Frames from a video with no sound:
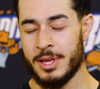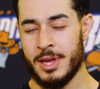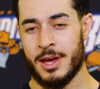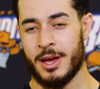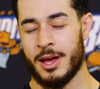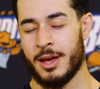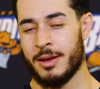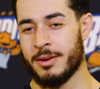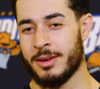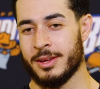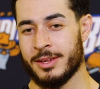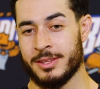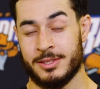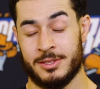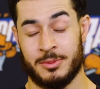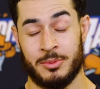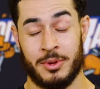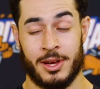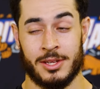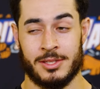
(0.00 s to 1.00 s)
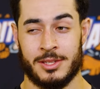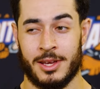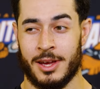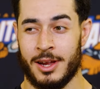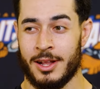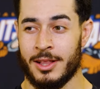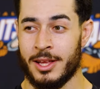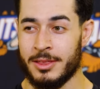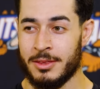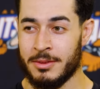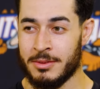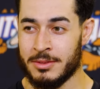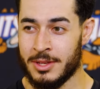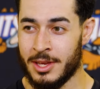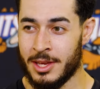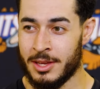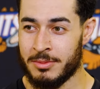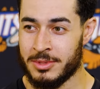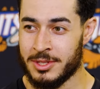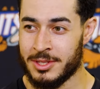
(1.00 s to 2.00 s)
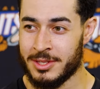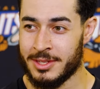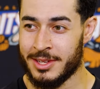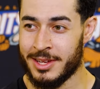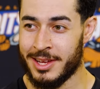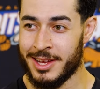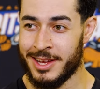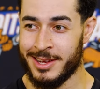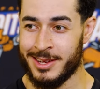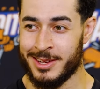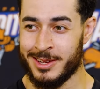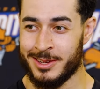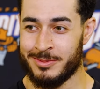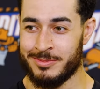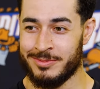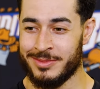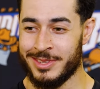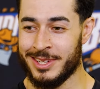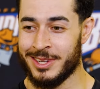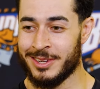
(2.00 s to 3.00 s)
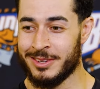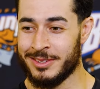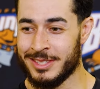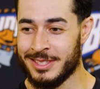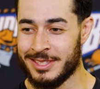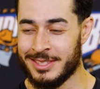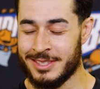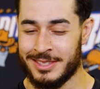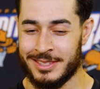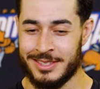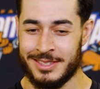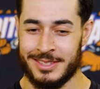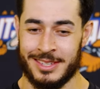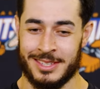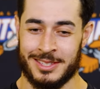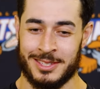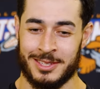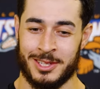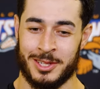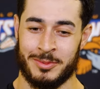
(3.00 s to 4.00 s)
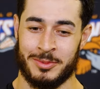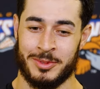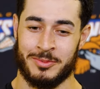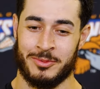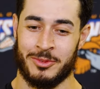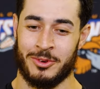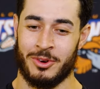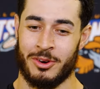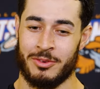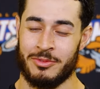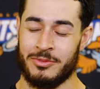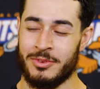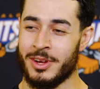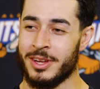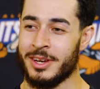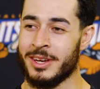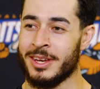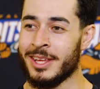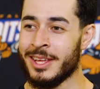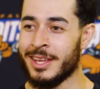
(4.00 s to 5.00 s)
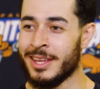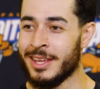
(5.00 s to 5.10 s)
Yeah, to be honest, I kind of like those games. You know, it's a little bit more fun.